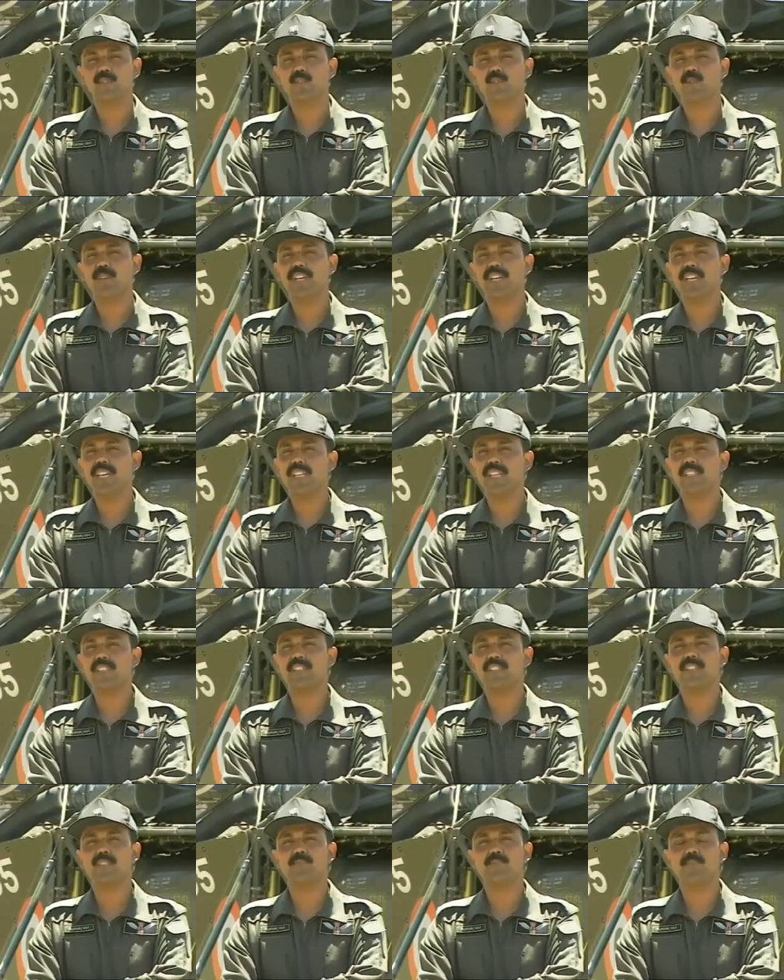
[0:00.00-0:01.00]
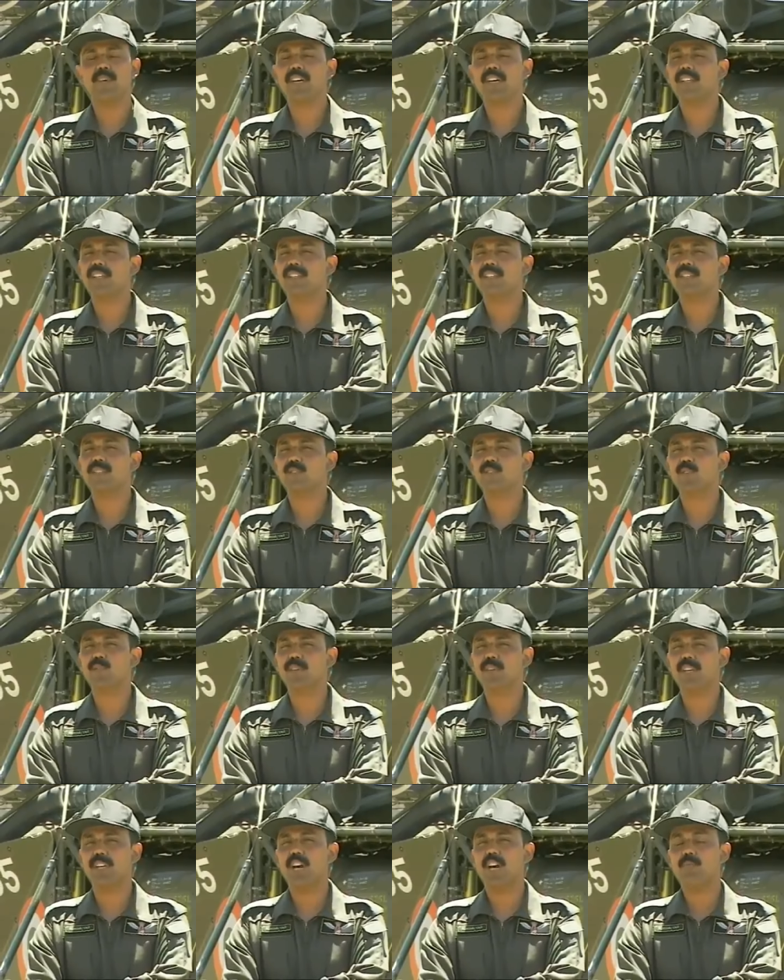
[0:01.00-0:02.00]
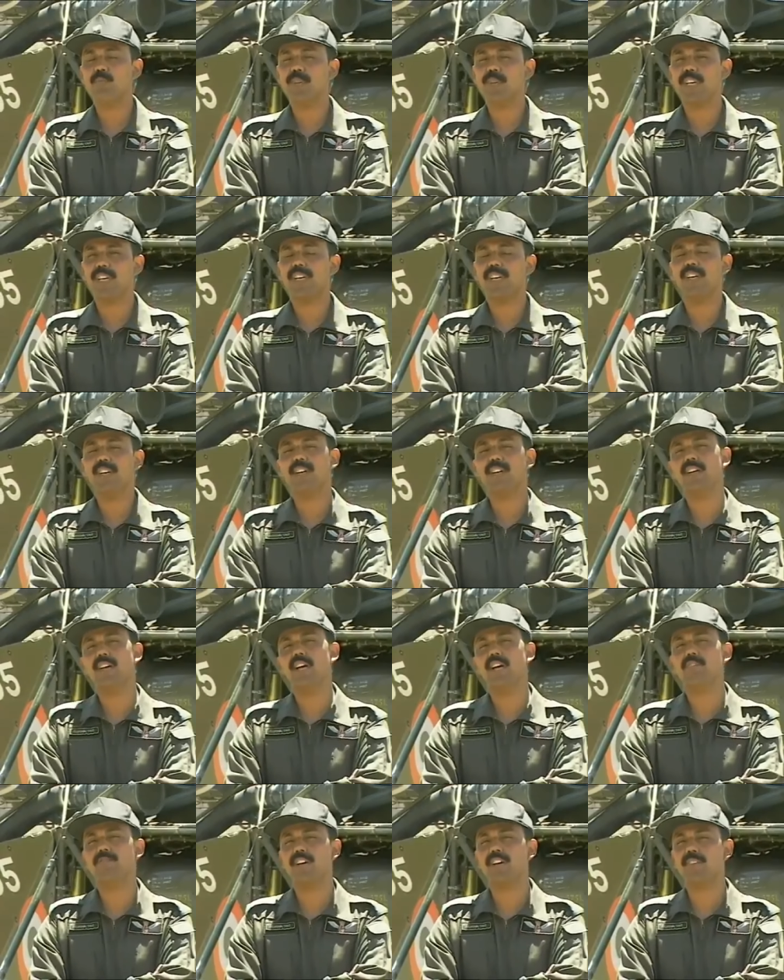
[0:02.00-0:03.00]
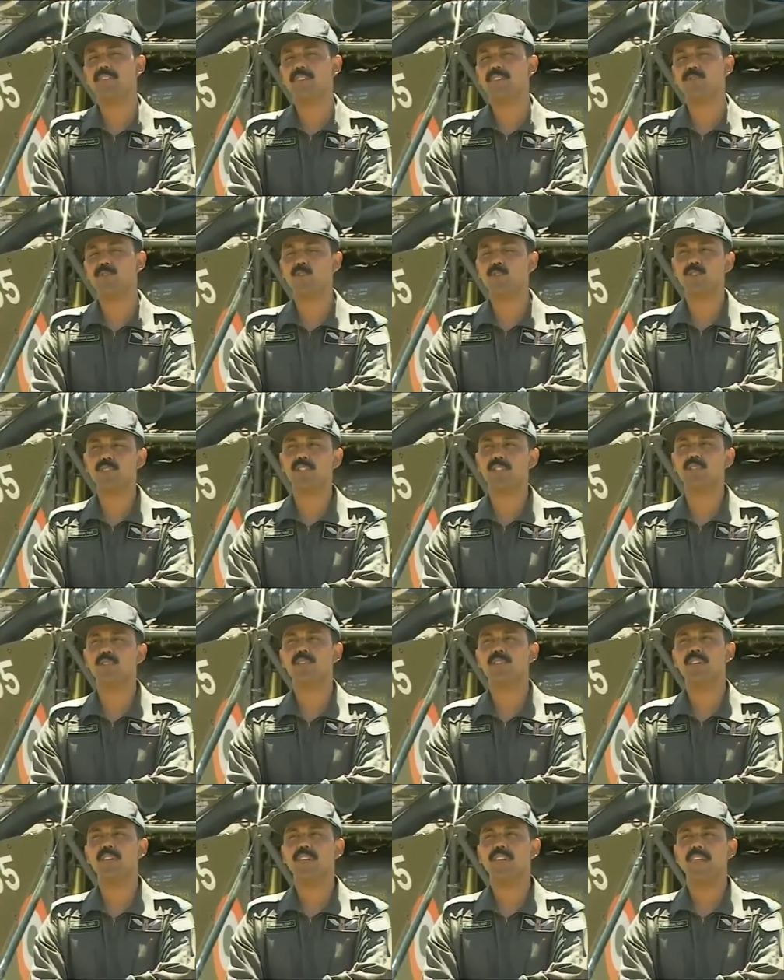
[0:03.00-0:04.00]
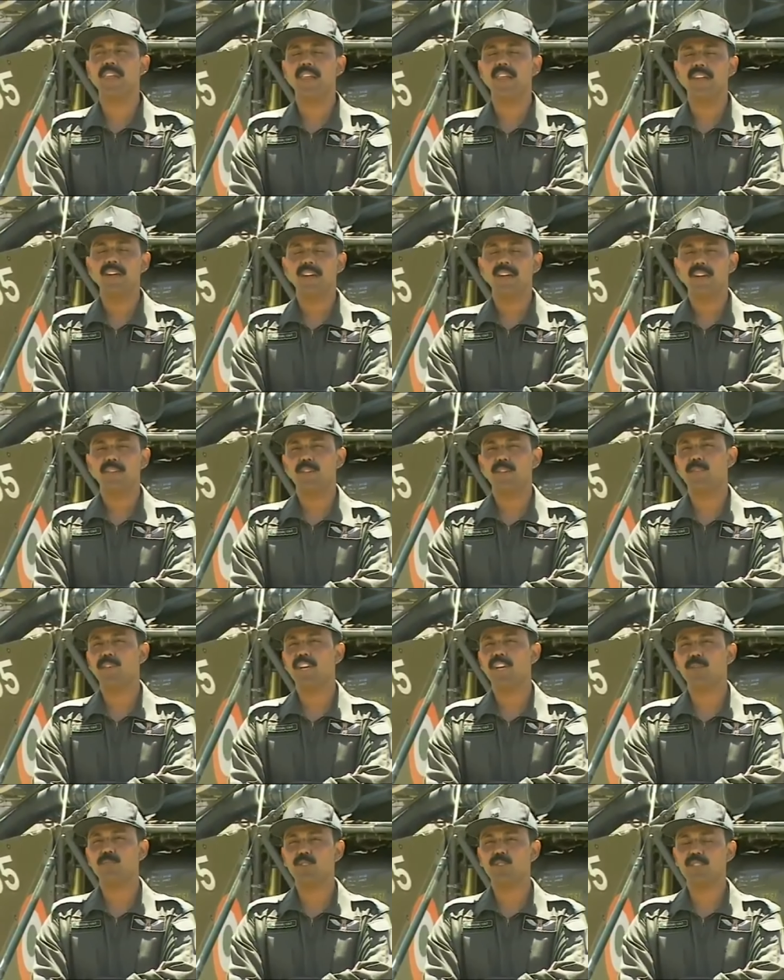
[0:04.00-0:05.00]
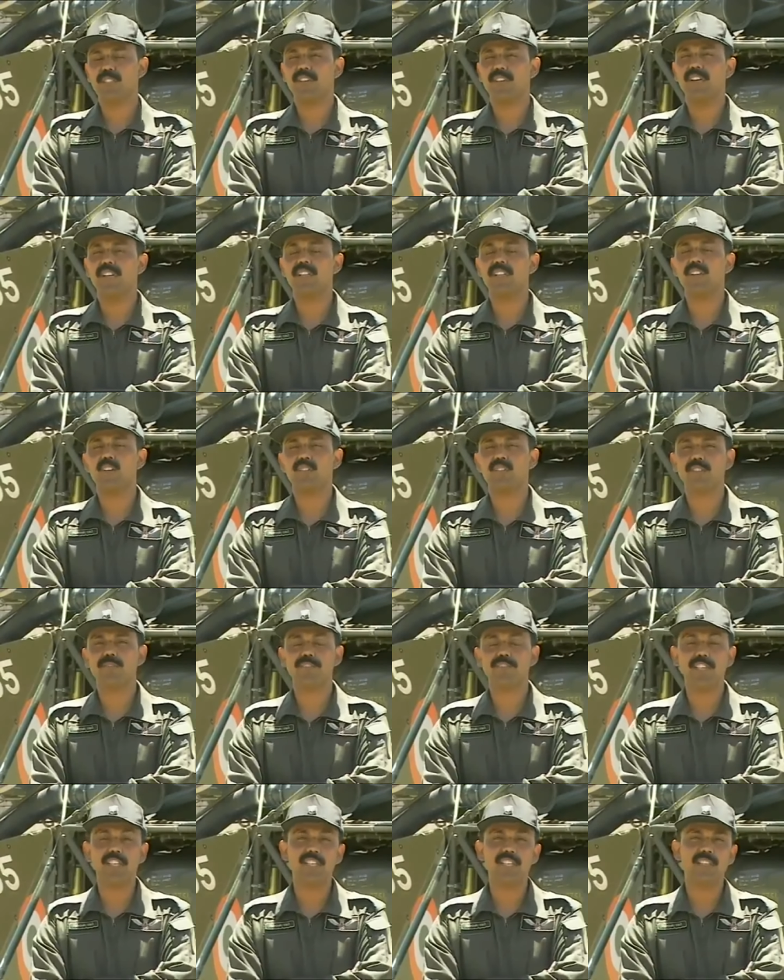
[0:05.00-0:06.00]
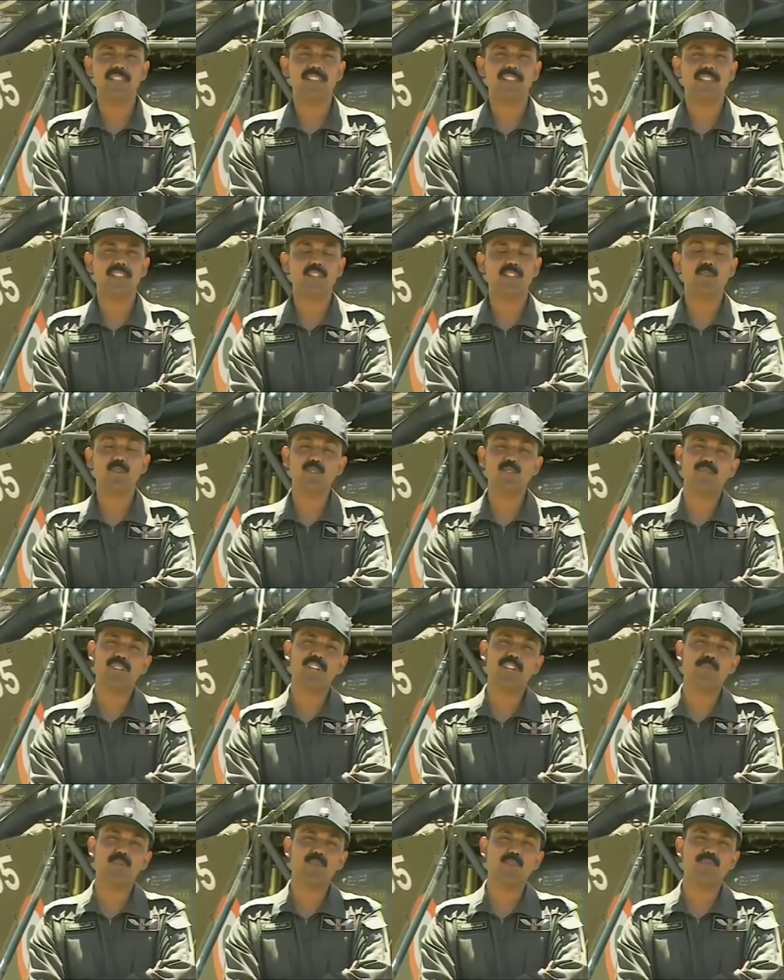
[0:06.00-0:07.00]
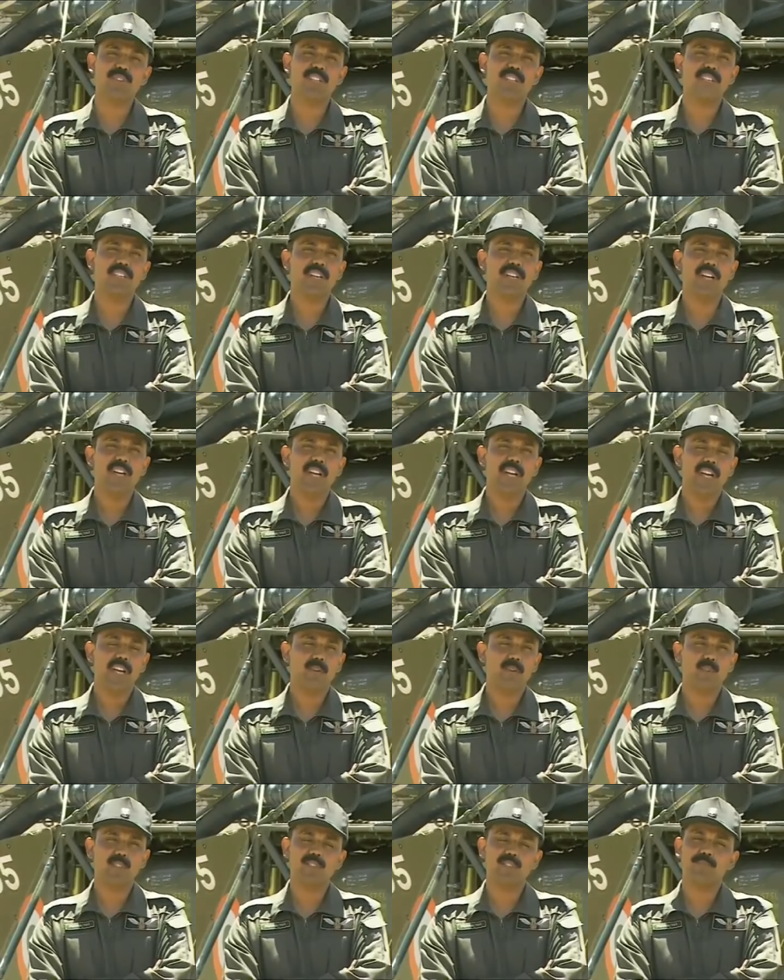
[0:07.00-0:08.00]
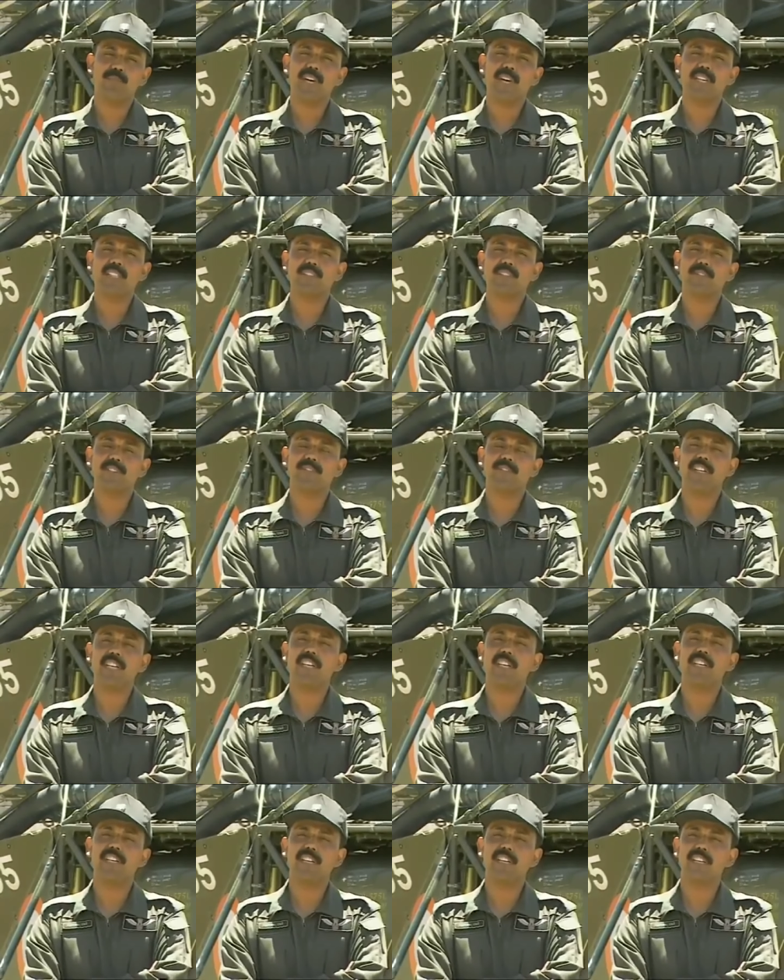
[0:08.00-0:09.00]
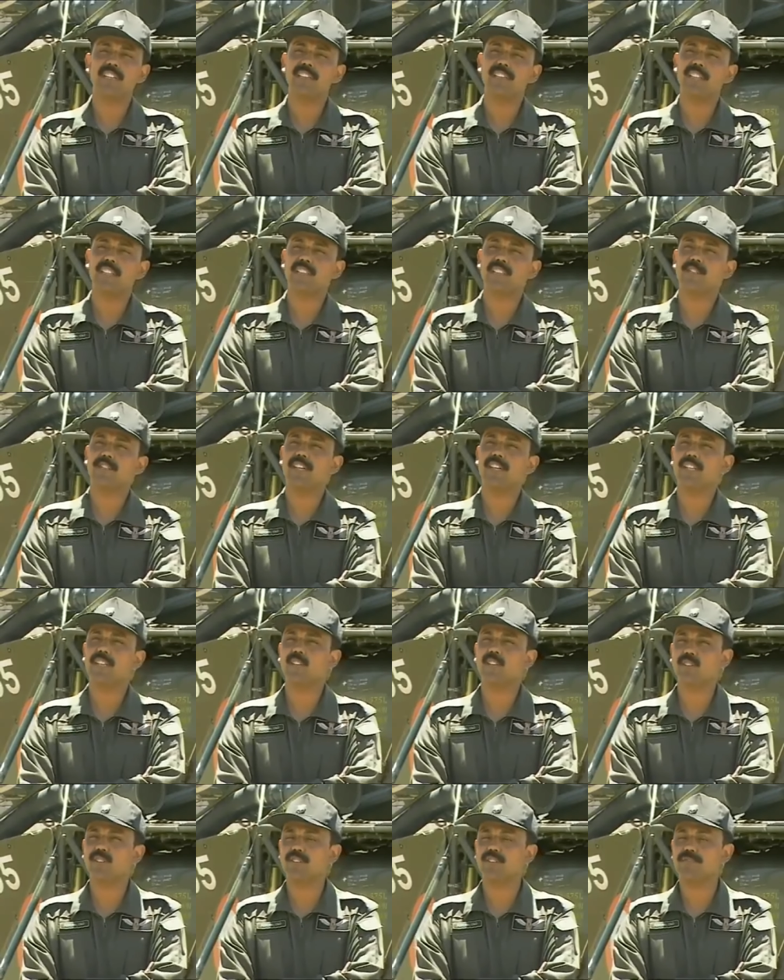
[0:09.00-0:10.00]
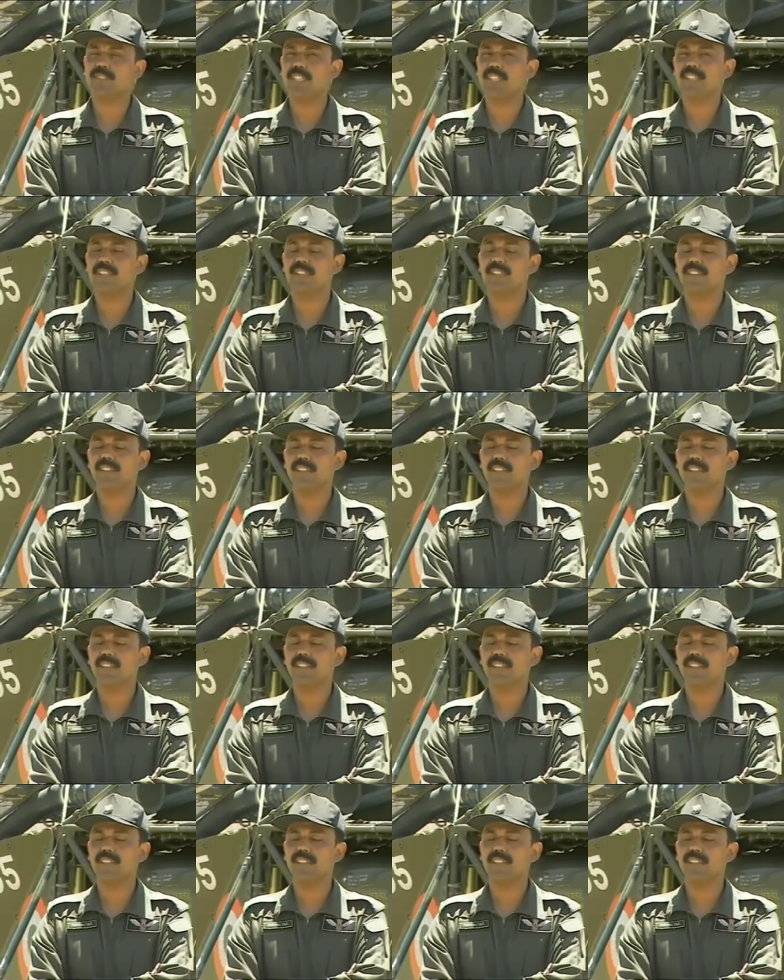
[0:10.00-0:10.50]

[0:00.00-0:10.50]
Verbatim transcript: to engage Pakis over hump area and 5140. We went up to 17,000 feet, the doors were removed. It was minus 15 degrees at 17,000 feet.